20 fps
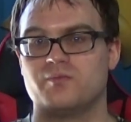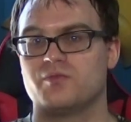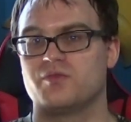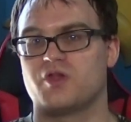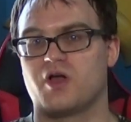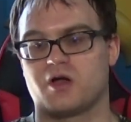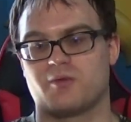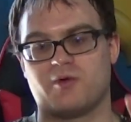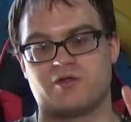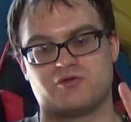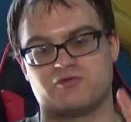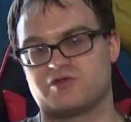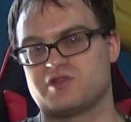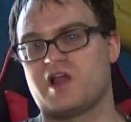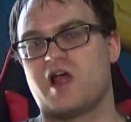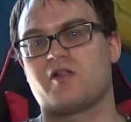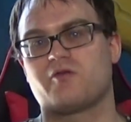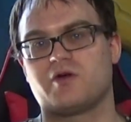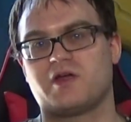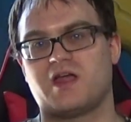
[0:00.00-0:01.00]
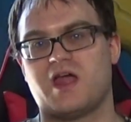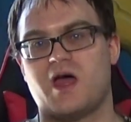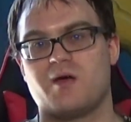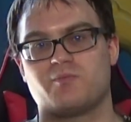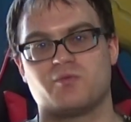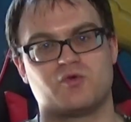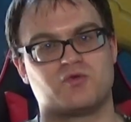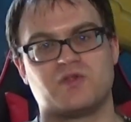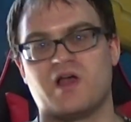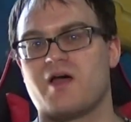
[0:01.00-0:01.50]
talk about their salary
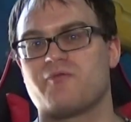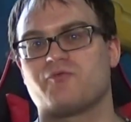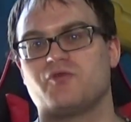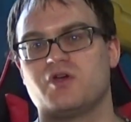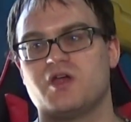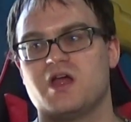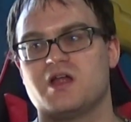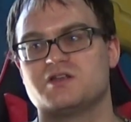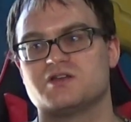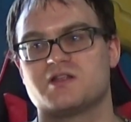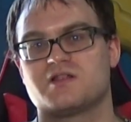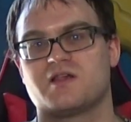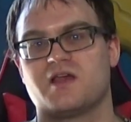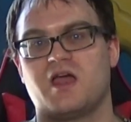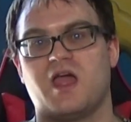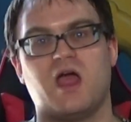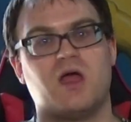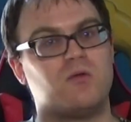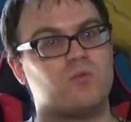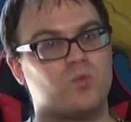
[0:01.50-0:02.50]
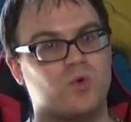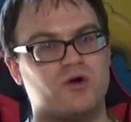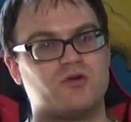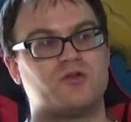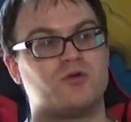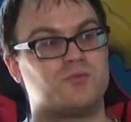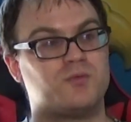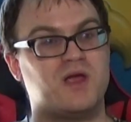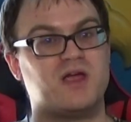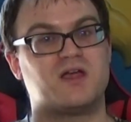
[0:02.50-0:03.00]
cap, their top free agents, and where
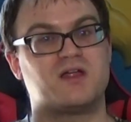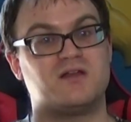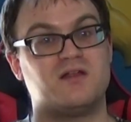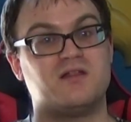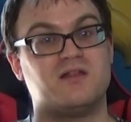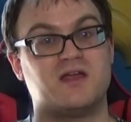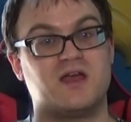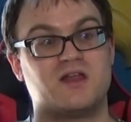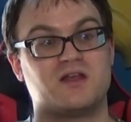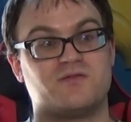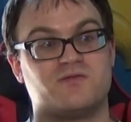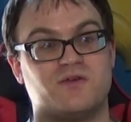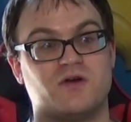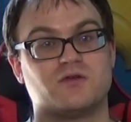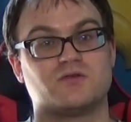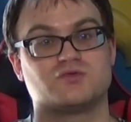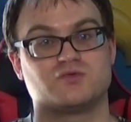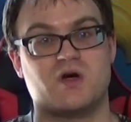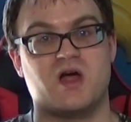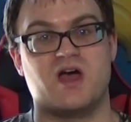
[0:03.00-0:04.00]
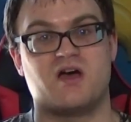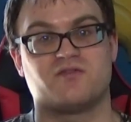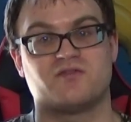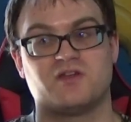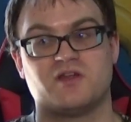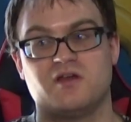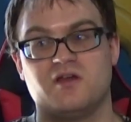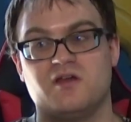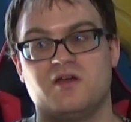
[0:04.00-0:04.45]
they're picking in the NFL draft,